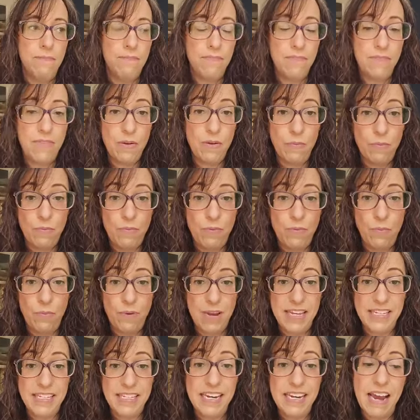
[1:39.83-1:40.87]
The, the
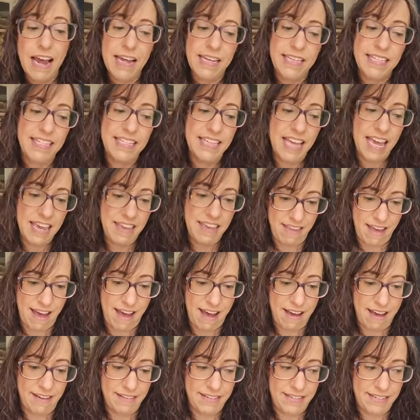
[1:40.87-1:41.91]
reason I say
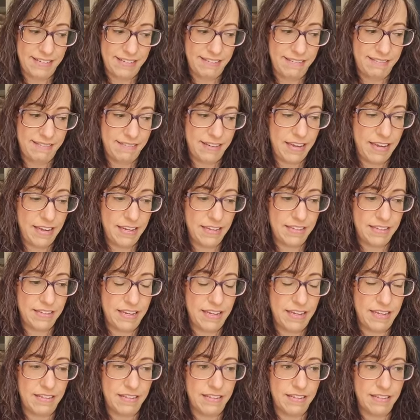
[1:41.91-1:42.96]
that is,
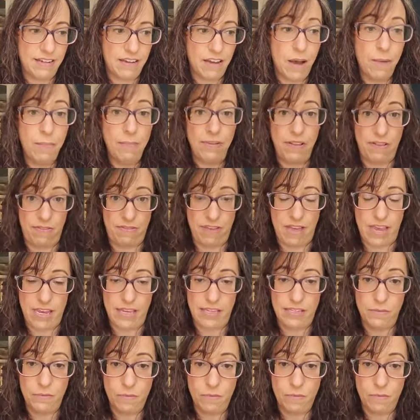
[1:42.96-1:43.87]
is a couple of things.